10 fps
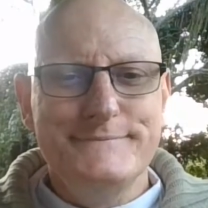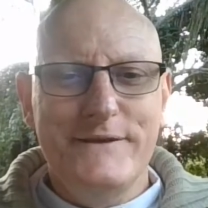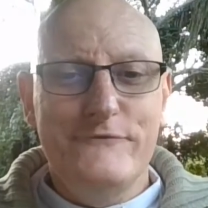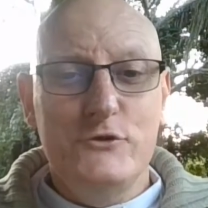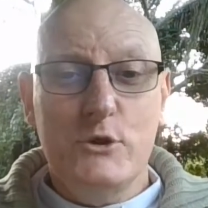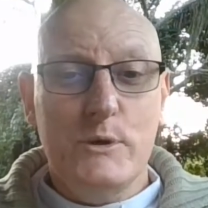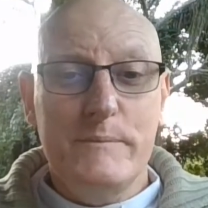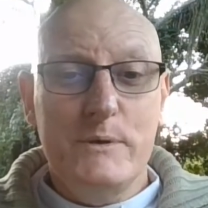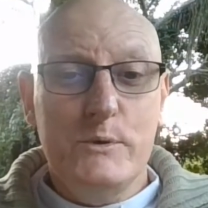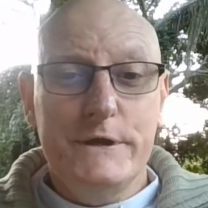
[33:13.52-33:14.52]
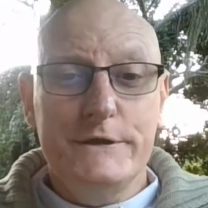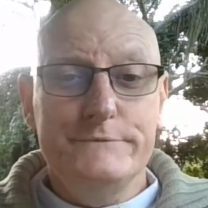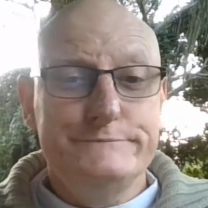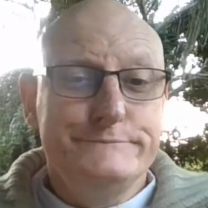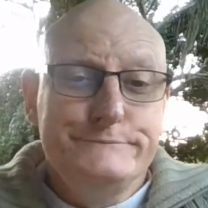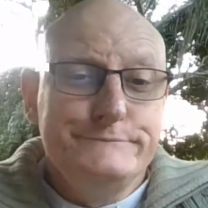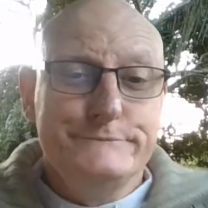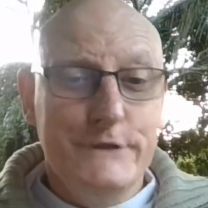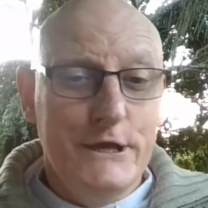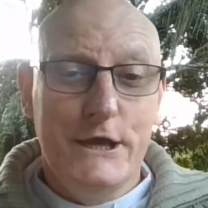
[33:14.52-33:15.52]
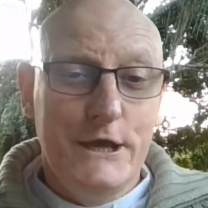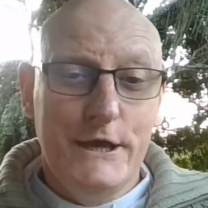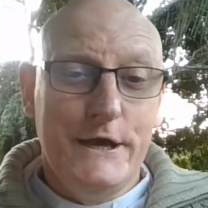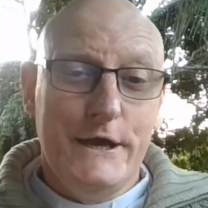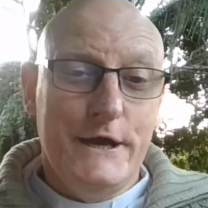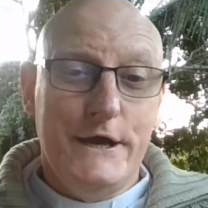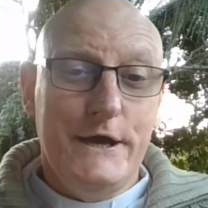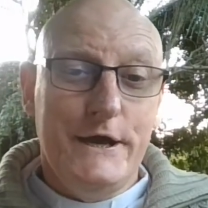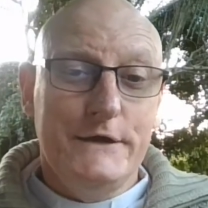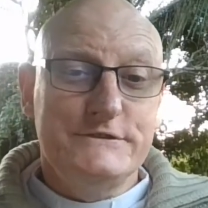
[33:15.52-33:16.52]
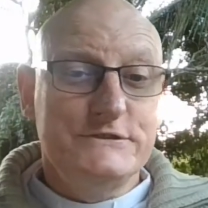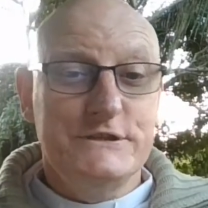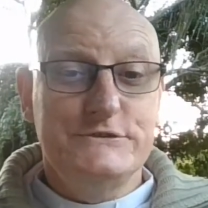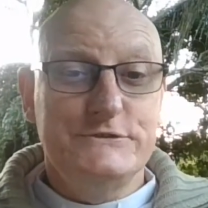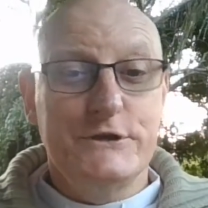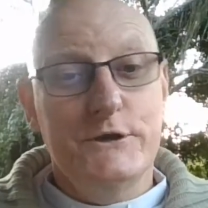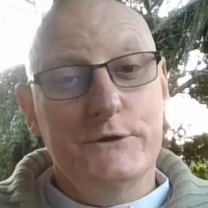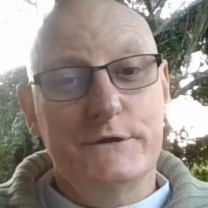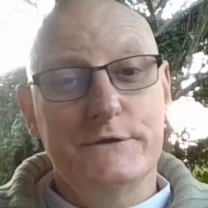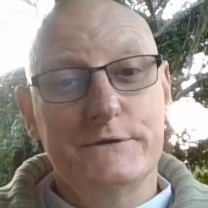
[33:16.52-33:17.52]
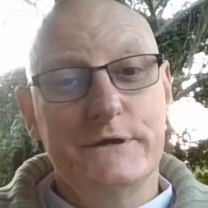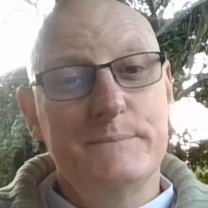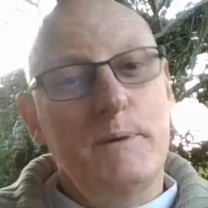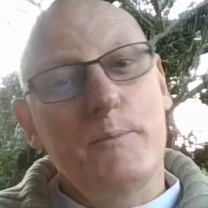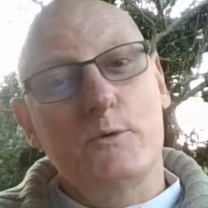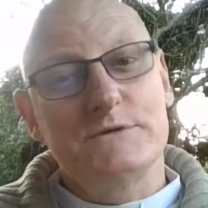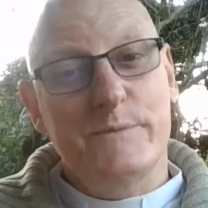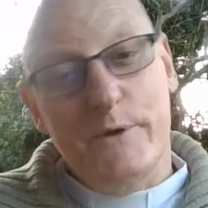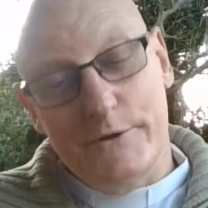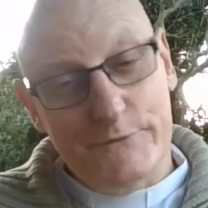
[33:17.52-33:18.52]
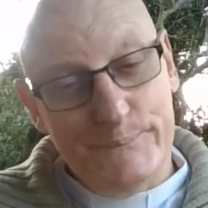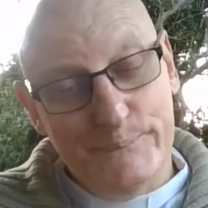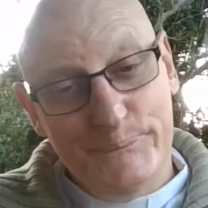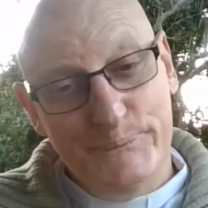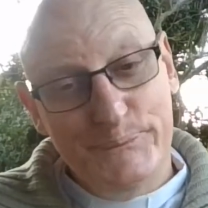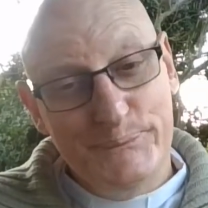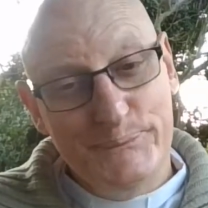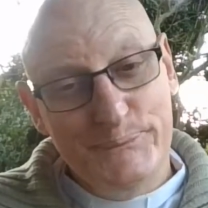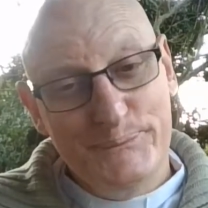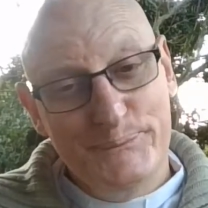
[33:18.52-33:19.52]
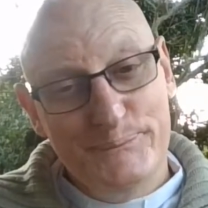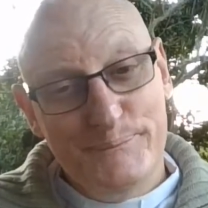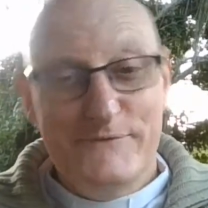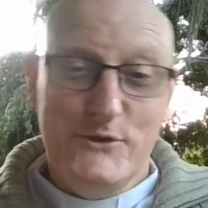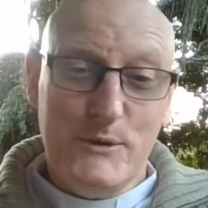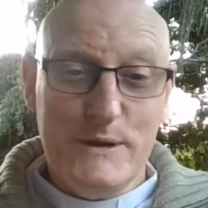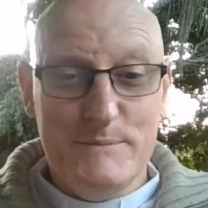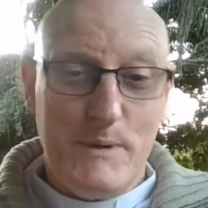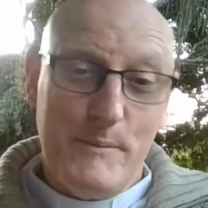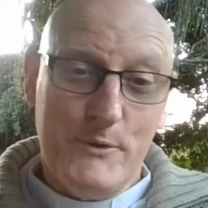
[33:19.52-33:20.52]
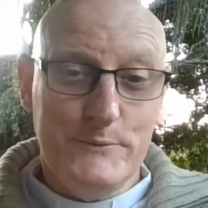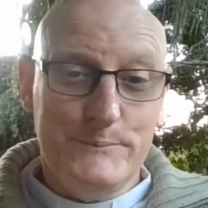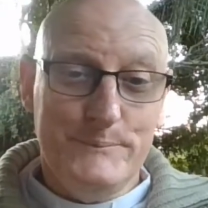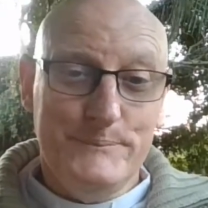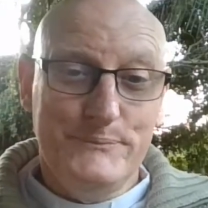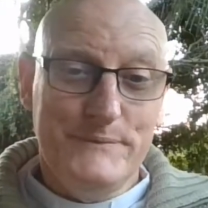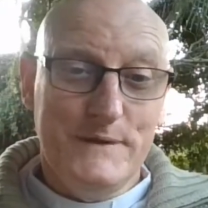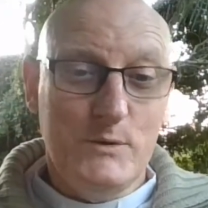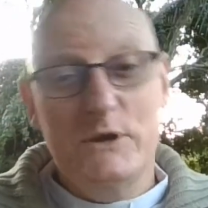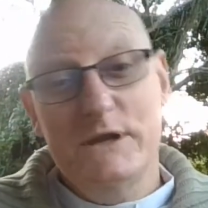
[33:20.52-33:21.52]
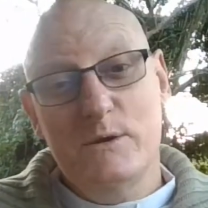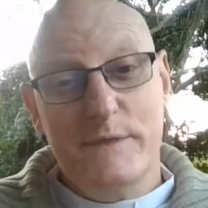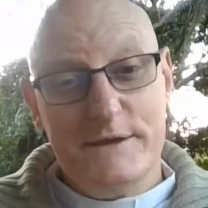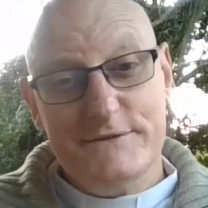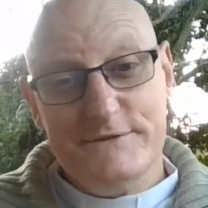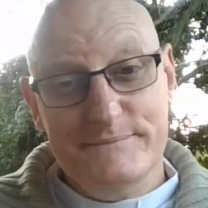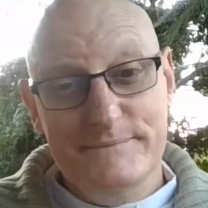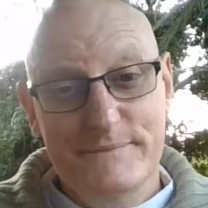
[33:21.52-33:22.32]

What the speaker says: If you don't want to be weird, I suggest you go and eat popcorn somewhere else. But if you don't want to eat popcorn, you want to eat it with us,